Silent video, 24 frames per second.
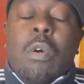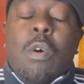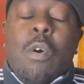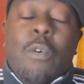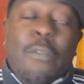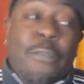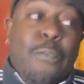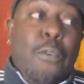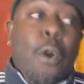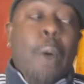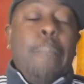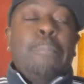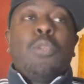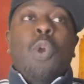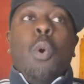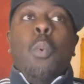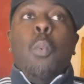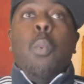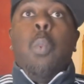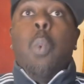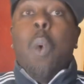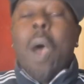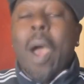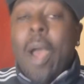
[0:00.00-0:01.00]
from the
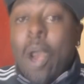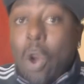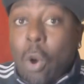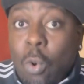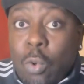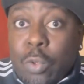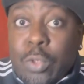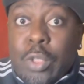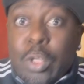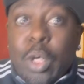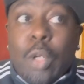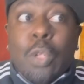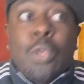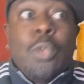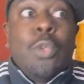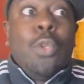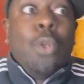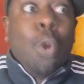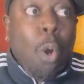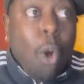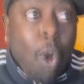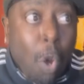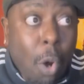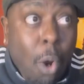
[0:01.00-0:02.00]
world
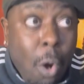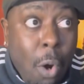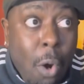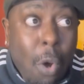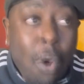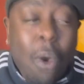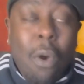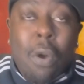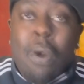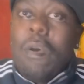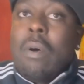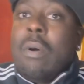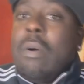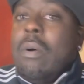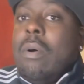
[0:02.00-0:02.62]
lore,